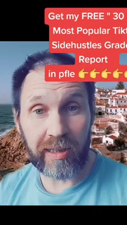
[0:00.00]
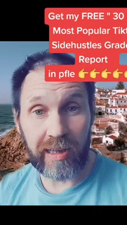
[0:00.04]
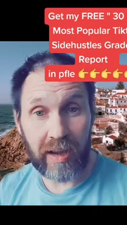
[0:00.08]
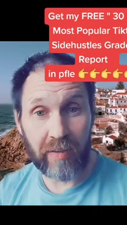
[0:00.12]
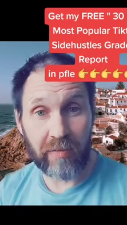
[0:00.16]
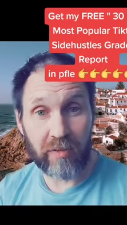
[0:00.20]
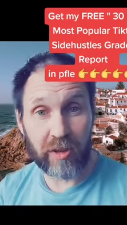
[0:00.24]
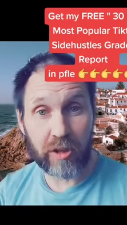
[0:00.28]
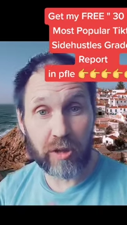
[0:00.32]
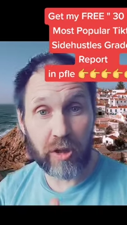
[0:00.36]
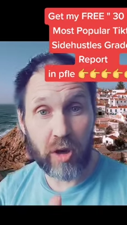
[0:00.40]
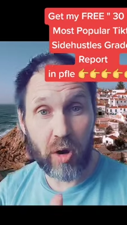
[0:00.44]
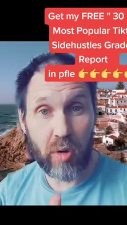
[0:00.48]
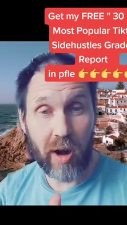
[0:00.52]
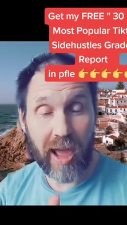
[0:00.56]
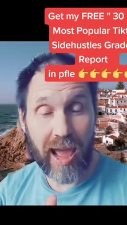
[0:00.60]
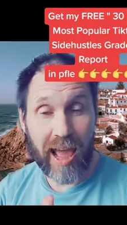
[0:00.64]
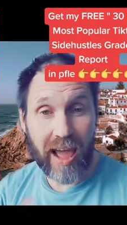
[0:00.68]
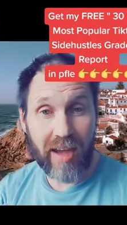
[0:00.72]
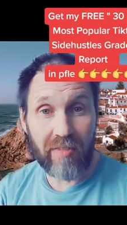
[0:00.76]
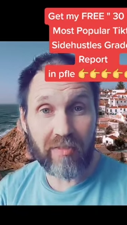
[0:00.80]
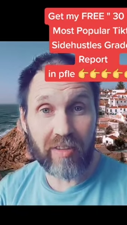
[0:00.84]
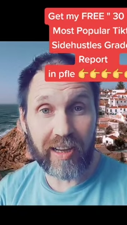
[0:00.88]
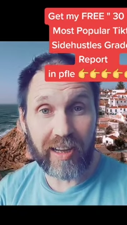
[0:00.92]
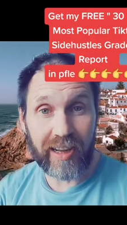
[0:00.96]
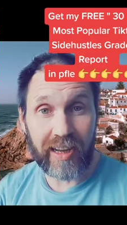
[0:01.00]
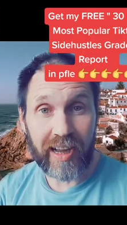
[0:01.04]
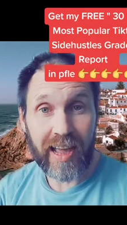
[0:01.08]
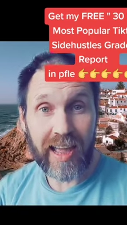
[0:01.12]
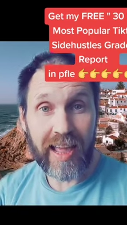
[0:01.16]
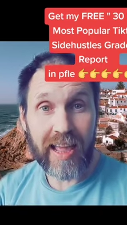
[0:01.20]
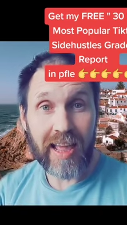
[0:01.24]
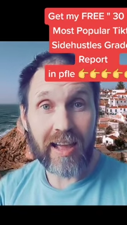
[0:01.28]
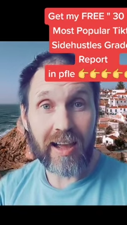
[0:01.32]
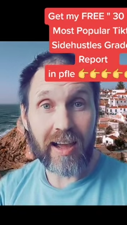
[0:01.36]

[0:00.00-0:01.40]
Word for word: Now, if you don't have a